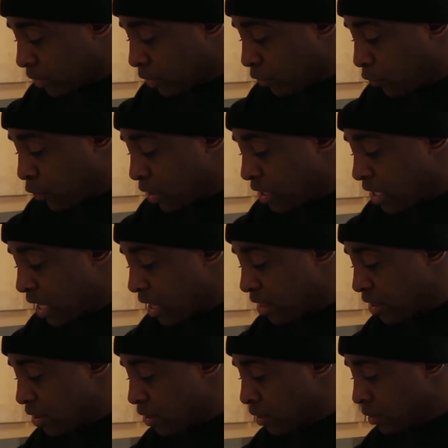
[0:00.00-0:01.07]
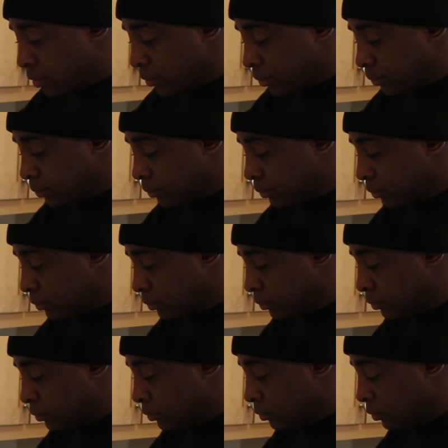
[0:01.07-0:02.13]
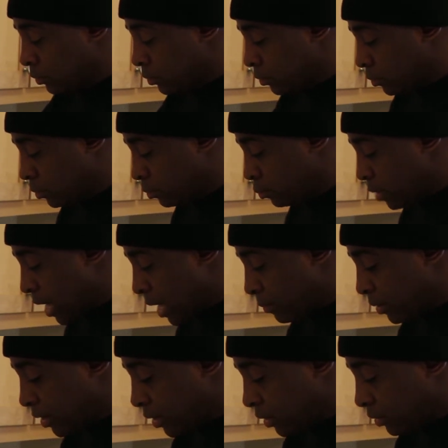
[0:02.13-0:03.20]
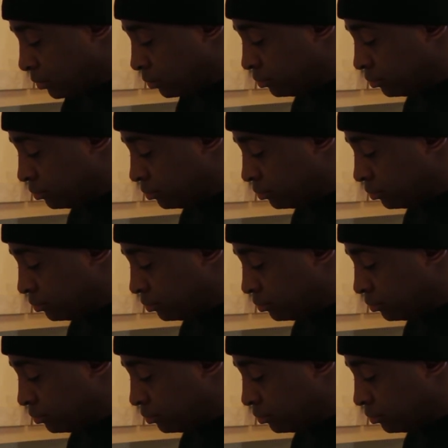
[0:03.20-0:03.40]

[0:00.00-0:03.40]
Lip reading: for another probably,